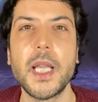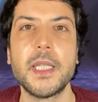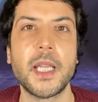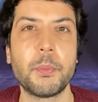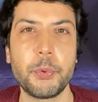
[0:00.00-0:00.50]

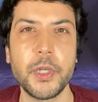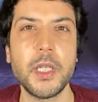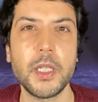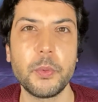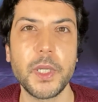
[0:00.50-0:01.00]
They are
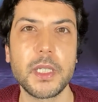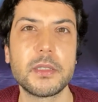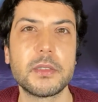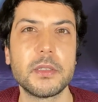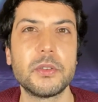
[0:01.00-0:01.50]
pretty quick
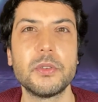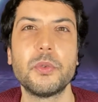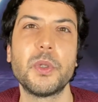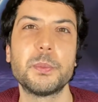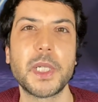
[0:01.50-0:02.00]
to
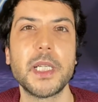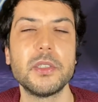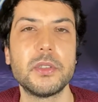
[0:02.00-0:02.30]
replying